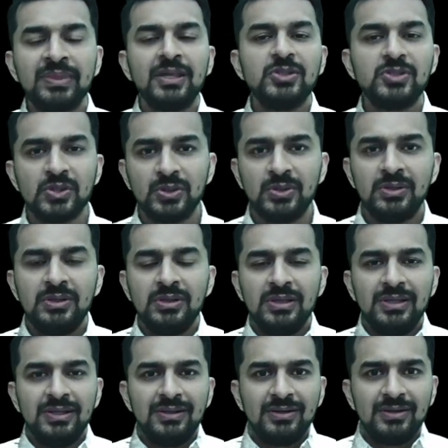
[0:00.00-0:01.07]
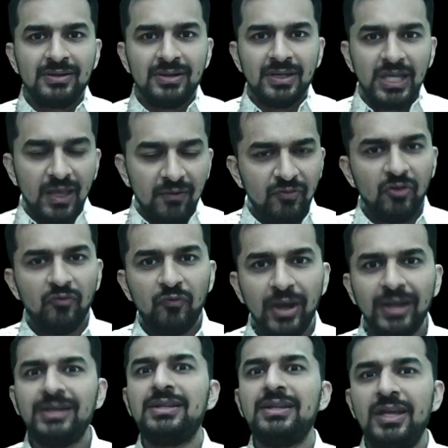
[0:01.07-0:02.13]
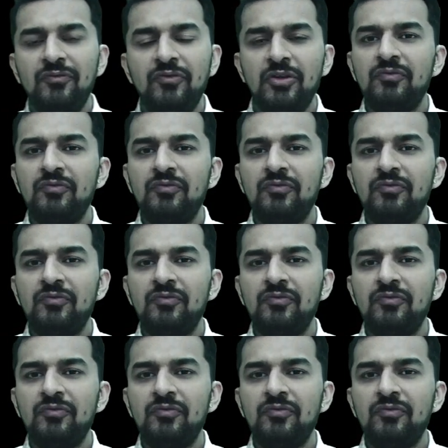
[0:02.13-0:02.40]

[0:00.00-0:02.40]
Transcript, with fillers: So if you find if you,